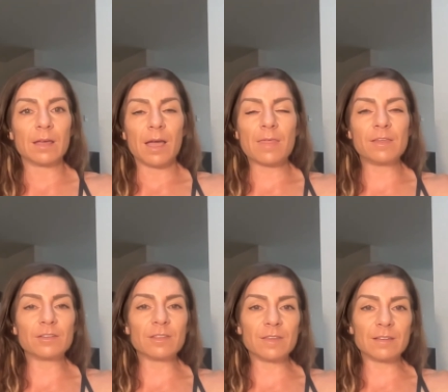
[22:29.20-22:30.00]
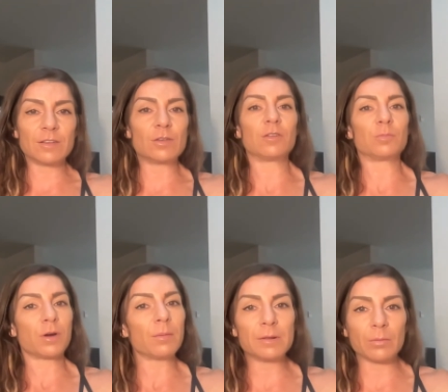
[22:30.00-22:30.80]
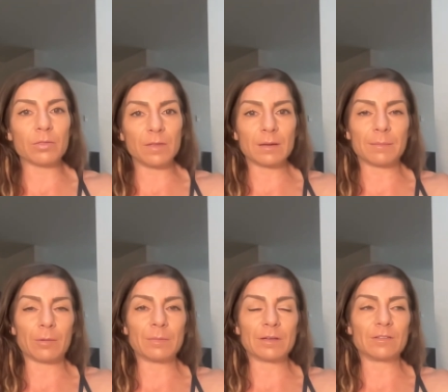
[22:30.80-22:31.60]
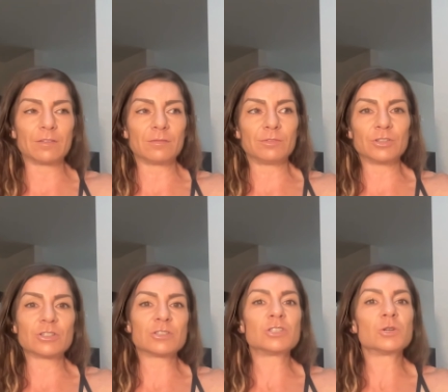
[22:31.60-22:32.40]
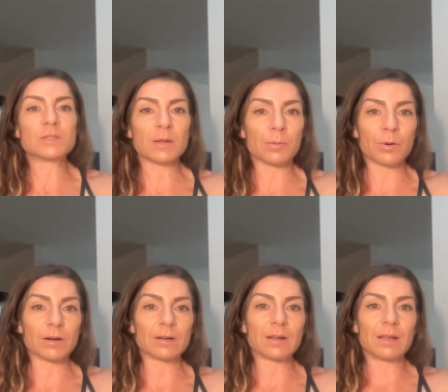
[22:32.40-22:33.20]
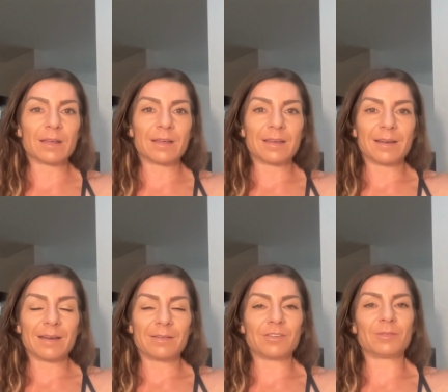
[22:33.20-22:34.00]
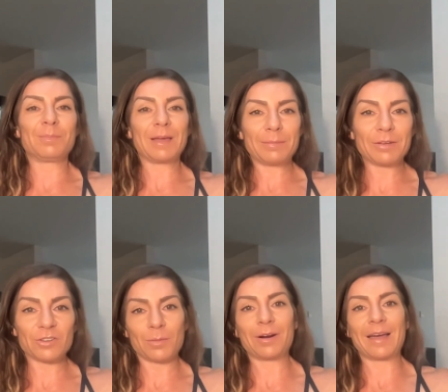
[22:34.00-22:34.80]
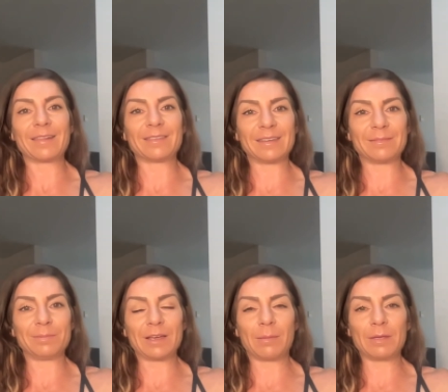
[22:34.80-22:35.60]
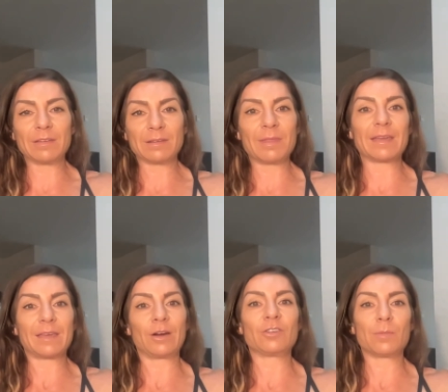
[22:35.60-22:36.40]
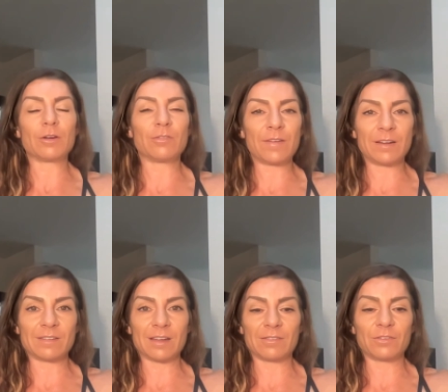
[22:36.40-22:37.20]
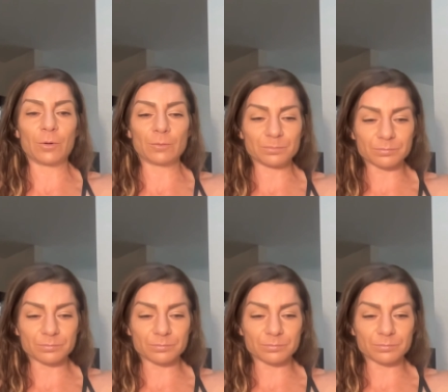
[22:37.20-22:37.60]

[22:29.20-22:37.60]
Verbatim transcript: And these are the things that you guys probably don't think about because you just do what's on the board. It's becoming a smart athlete, becoming someone that cares about your fitness enough. So